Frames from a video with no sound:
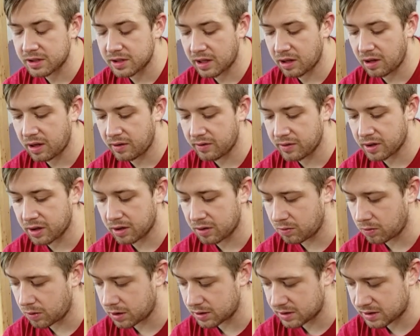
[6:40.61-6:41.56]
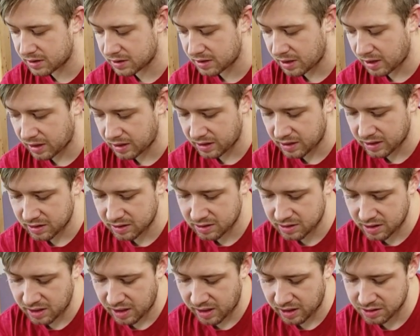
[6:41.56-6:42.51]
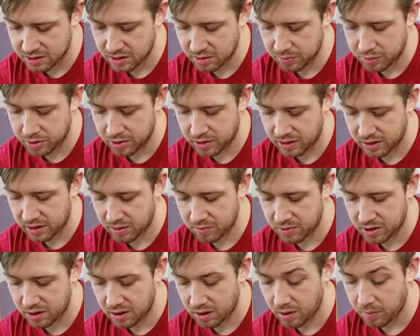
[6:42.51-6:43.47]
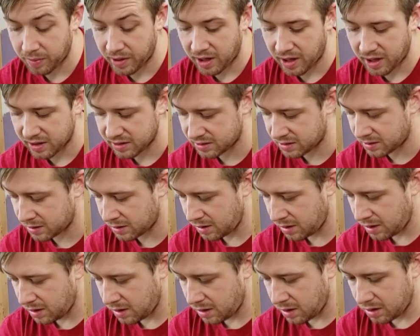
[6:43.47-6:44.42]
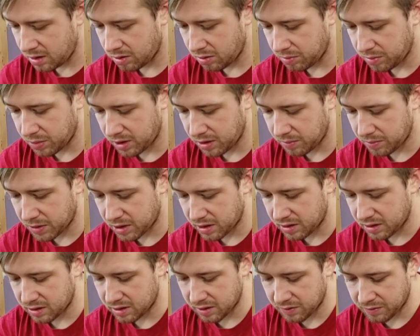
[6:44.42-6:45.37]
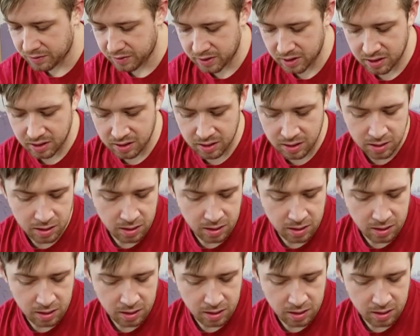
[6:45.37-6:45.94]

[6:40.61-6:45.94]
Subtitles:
However, once I get to actually putting them into the pots, they'll be a bit different.